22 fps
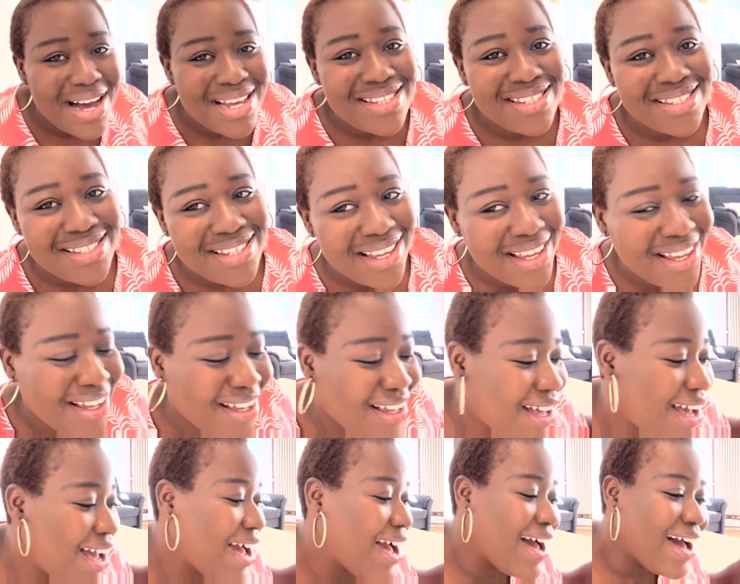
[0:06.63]
and see
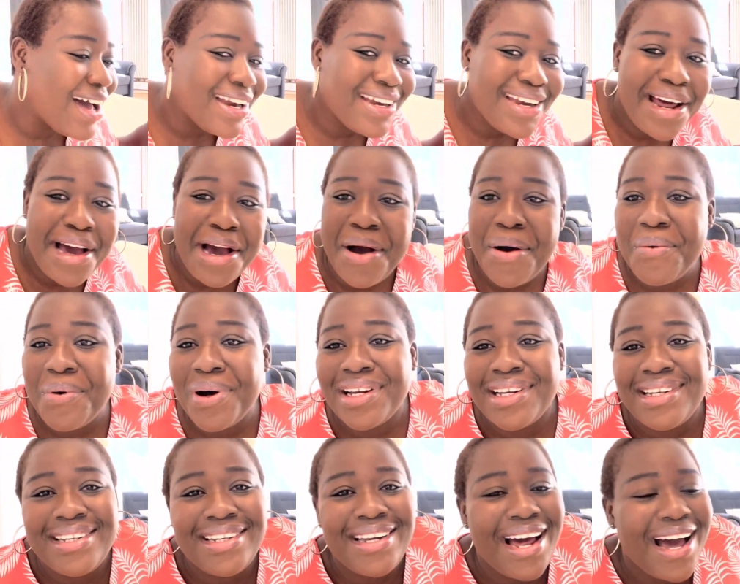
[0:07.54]
Ghana
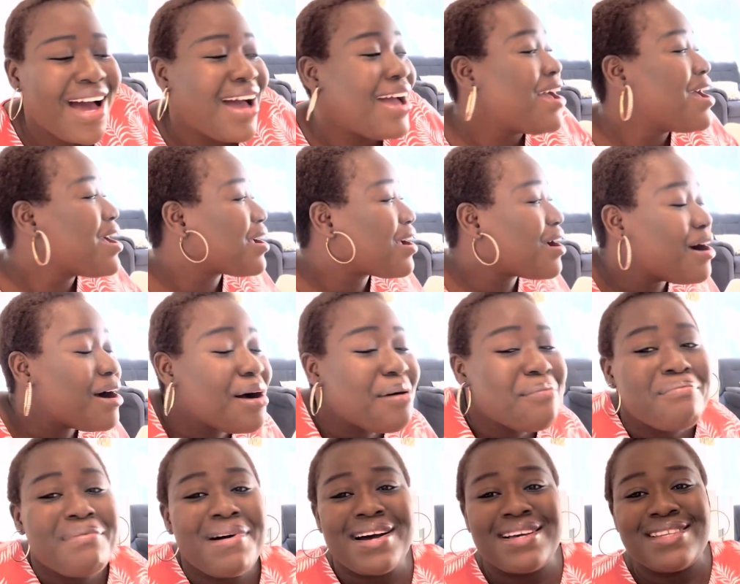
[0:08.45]
wonder.
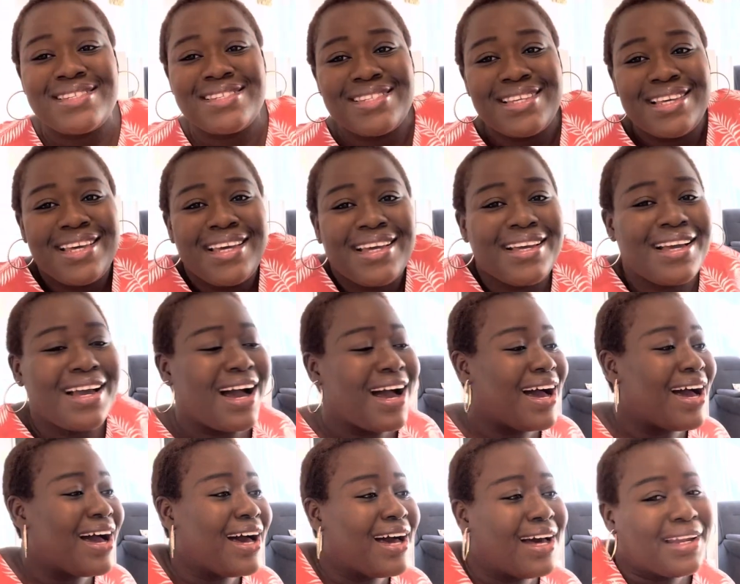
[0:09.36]
Come and see
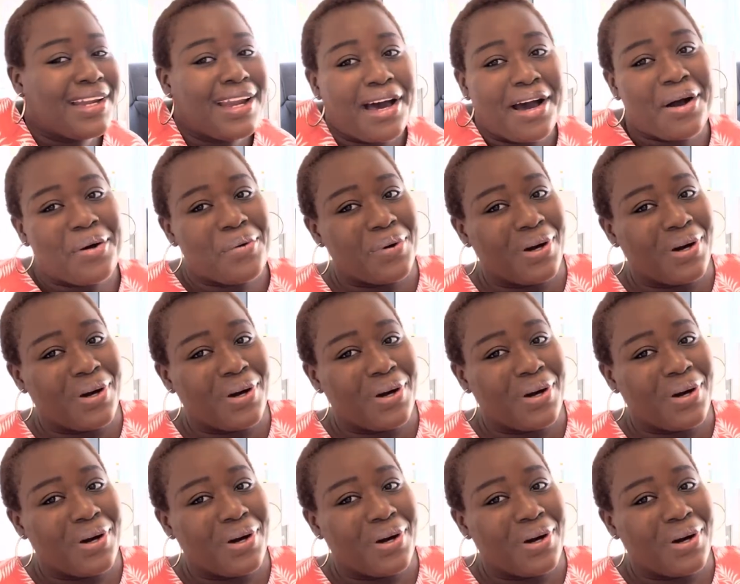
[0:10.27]
Ghana